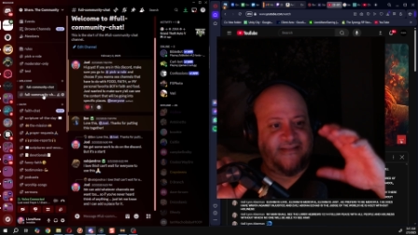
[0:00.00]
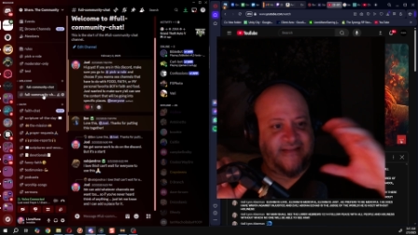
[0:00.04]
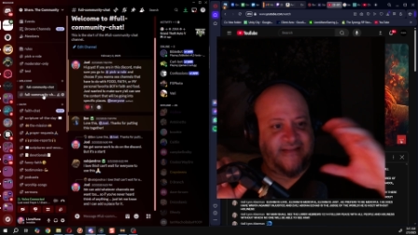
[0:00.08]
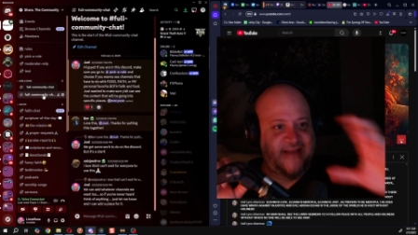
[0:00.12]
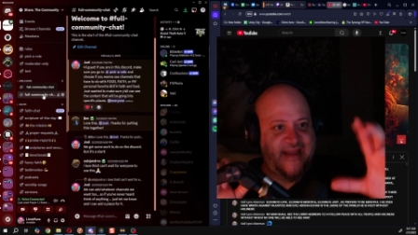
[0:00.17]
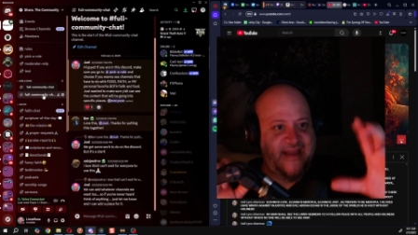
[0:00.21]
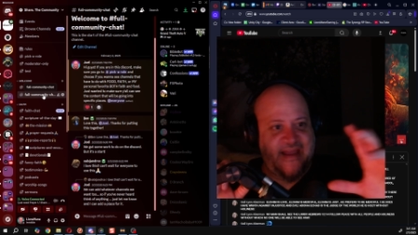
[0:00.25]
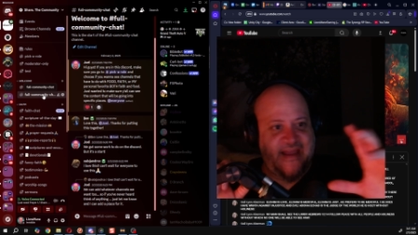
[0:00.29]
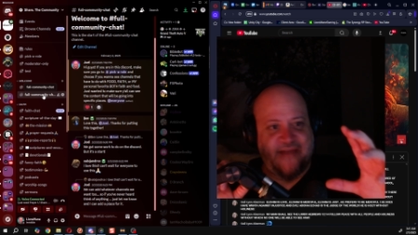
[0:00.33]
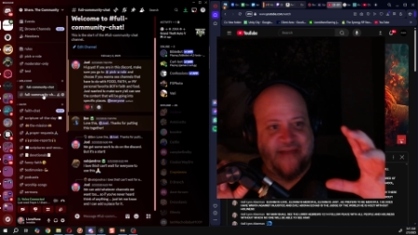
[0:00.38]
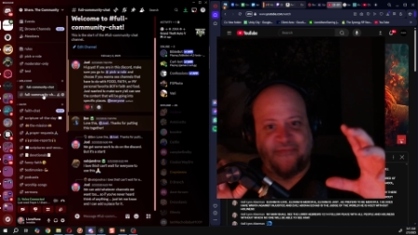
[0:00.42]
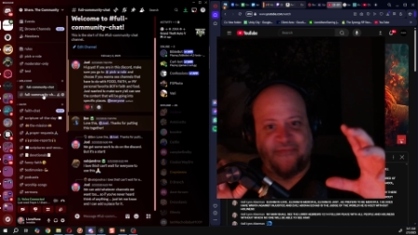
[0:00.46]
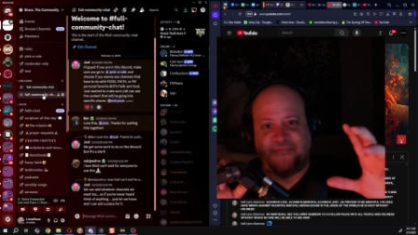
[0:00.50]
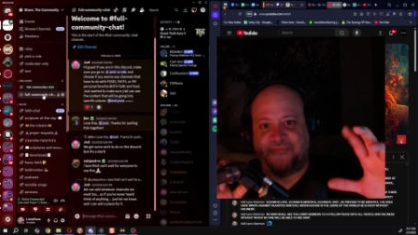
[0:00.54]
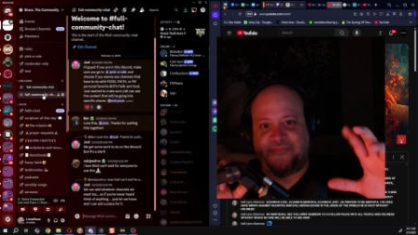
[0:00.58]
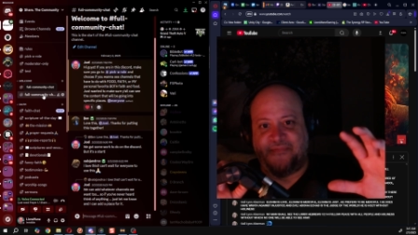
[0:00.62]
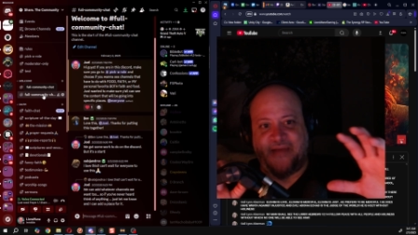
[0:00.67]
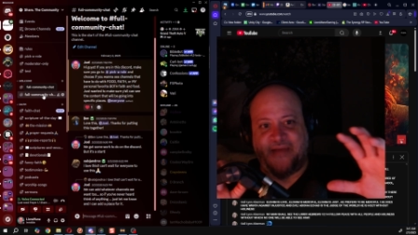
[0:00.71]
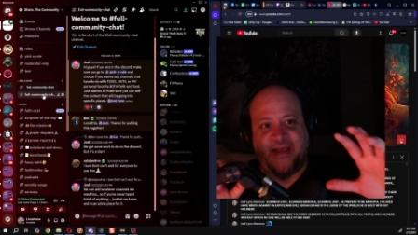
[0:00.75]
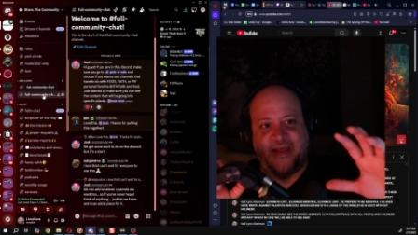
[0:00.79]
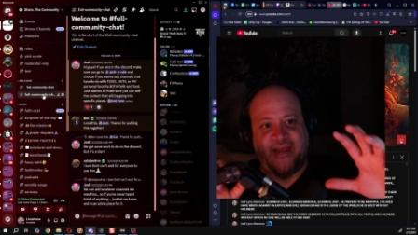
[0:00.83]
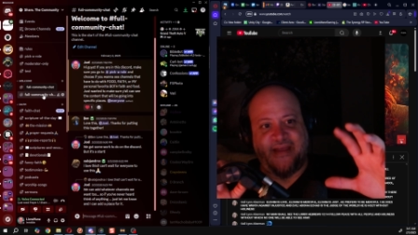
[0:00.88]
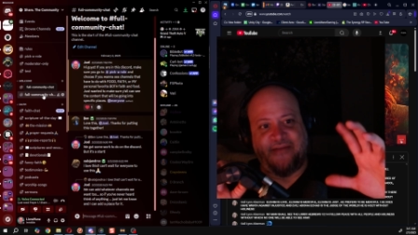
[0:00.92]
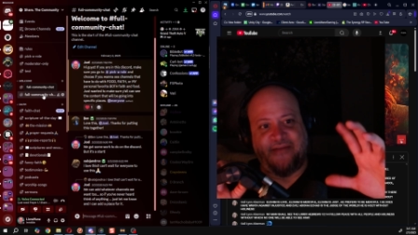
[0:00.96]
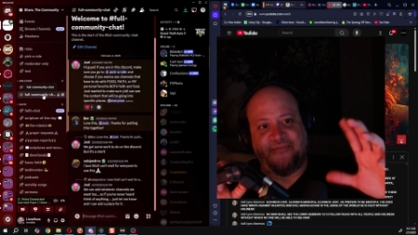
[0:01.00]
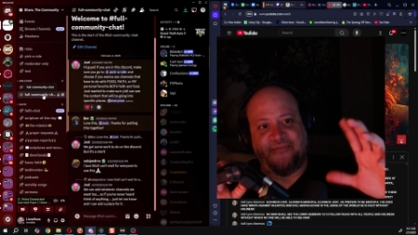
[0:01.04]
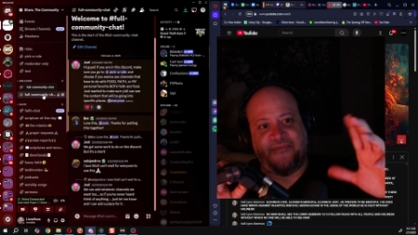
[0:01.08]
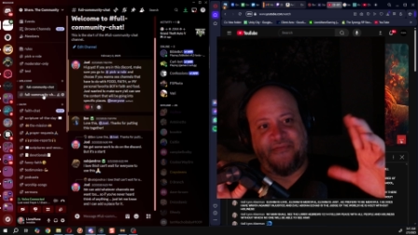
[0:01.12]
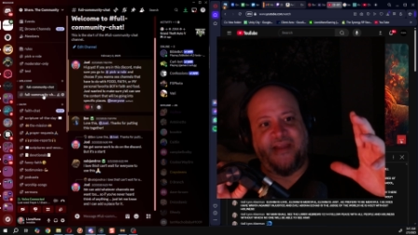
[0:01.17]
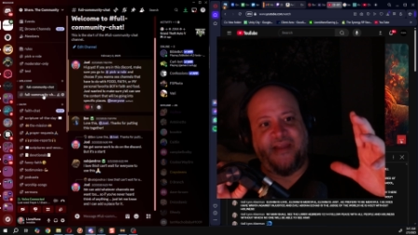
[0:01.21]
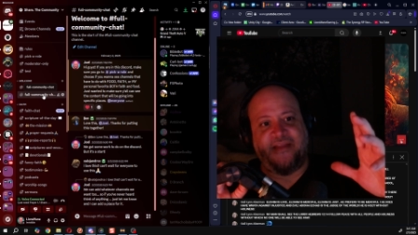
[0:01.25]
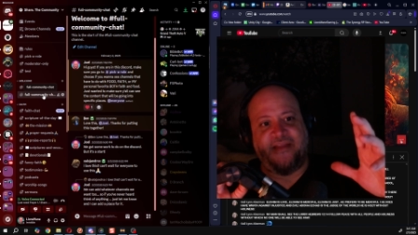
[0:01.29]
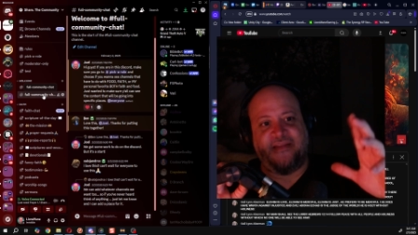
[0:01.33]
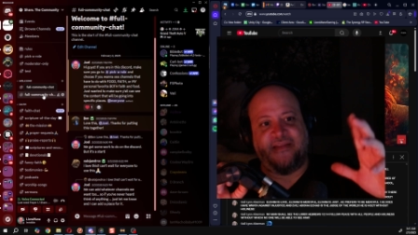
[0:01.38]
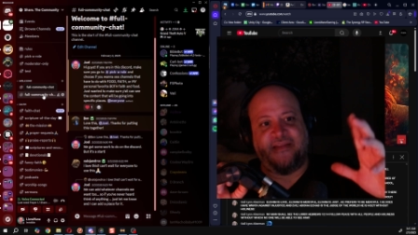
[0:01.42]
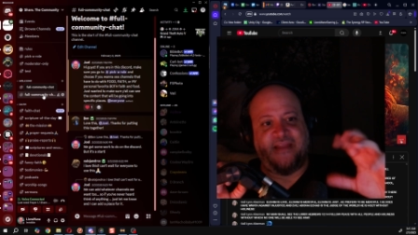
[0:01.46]
I have
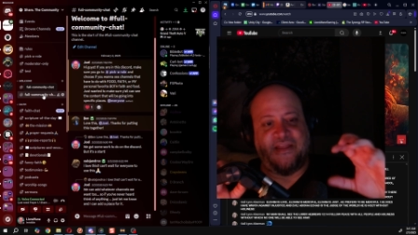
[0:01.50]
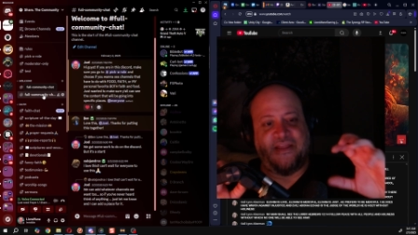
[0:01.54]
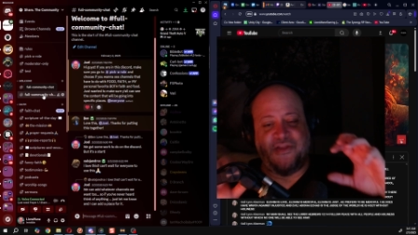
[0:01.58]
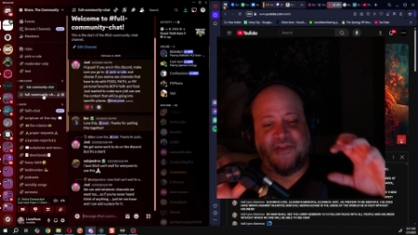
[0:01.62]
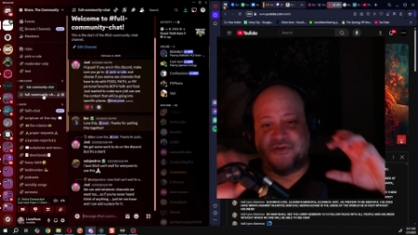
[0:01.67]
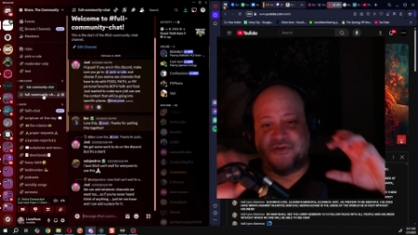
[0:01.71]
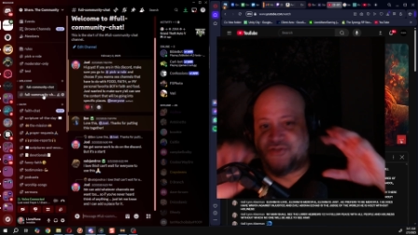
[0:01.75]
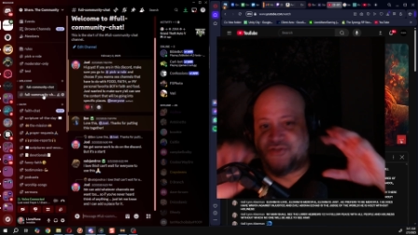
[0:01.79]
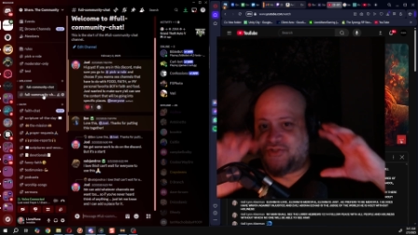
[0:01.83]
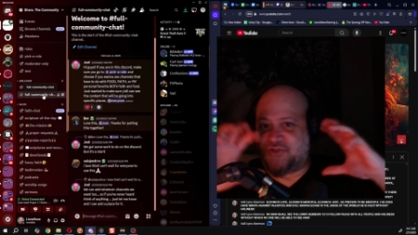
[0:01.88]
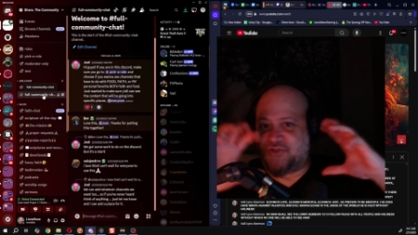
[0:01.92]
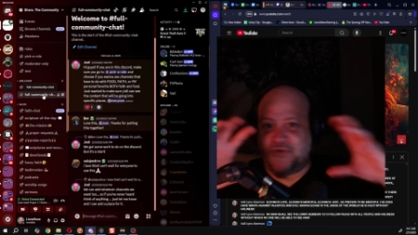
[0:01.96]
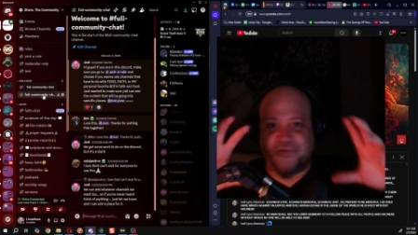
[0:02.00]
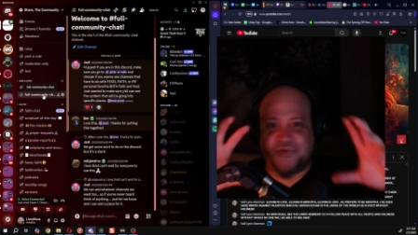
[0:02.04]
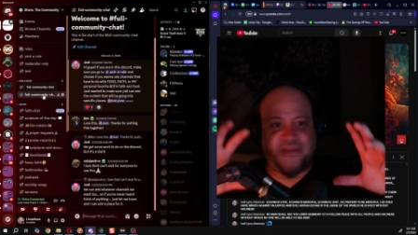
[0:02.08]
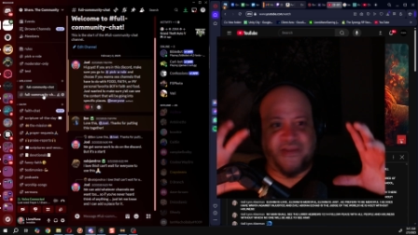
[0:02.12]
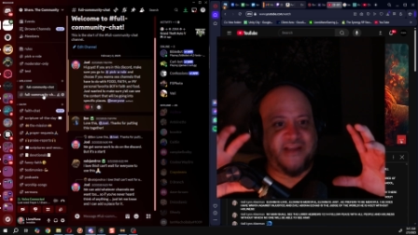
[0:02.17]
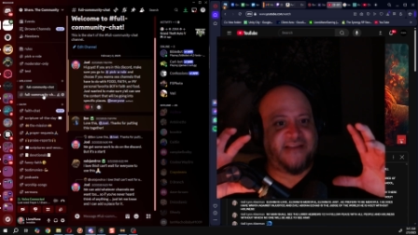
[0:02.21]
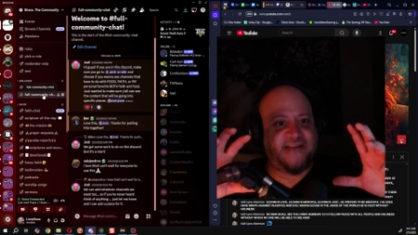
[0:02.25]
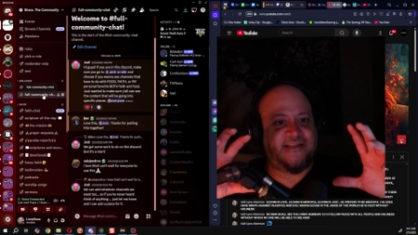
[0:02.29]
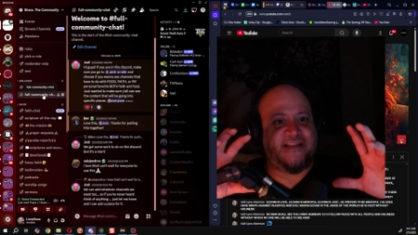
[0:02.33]
faith, and those are two things